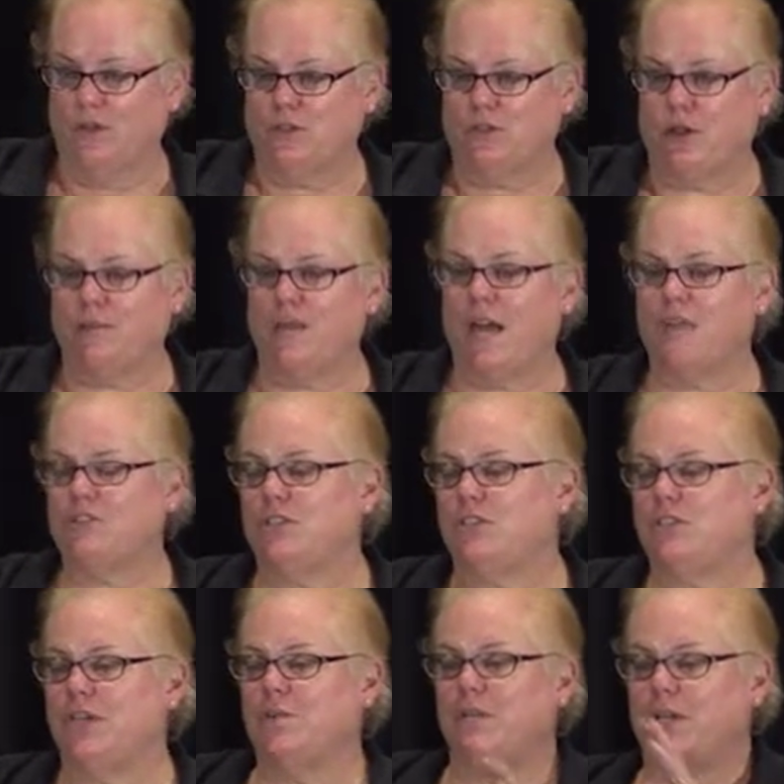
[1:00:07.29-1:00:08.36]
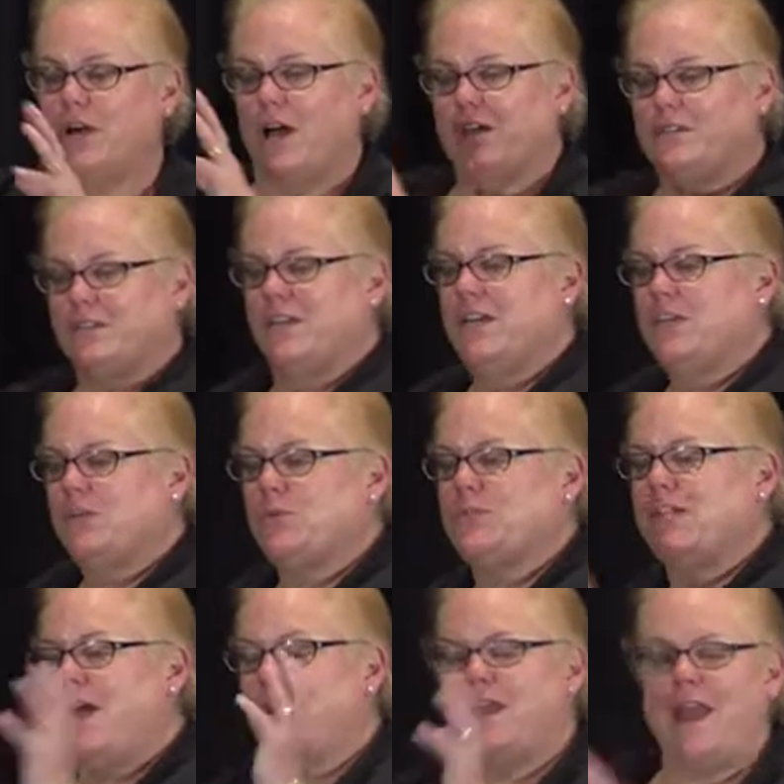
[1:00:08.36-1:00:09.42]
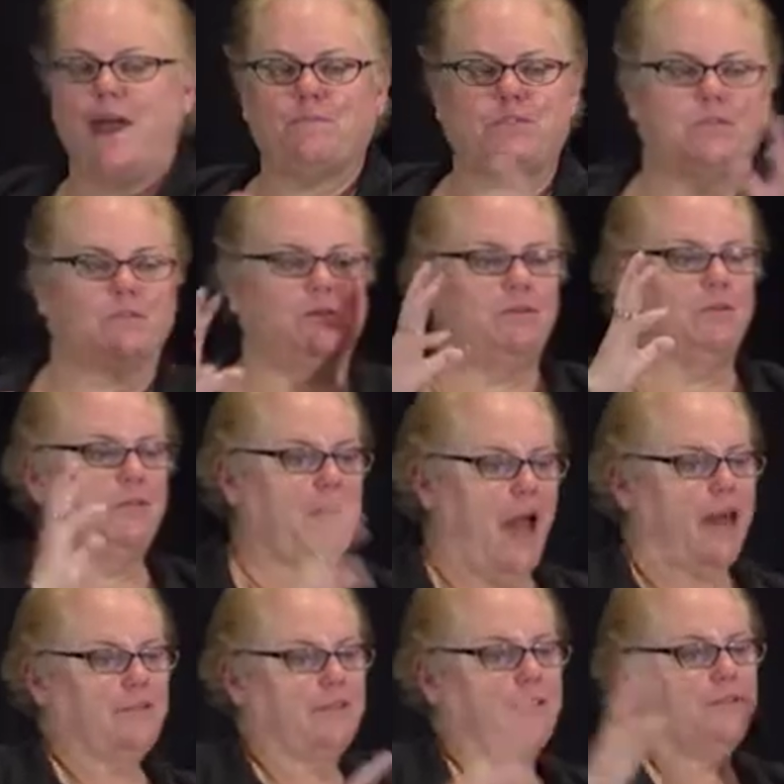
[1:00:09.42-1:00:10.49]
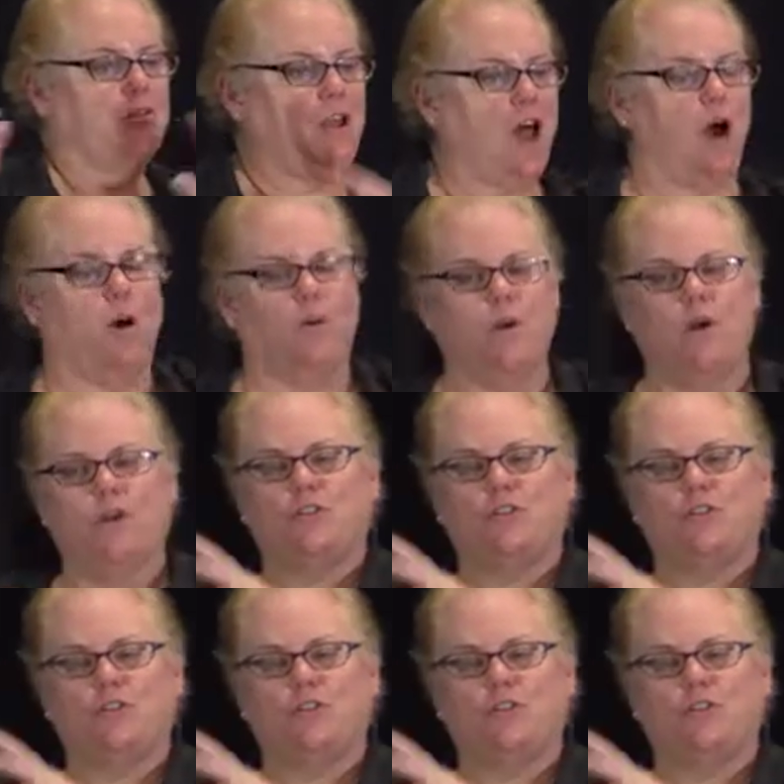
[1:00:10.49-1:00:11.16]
So I'm not just saying so it's not an absolute yes, no.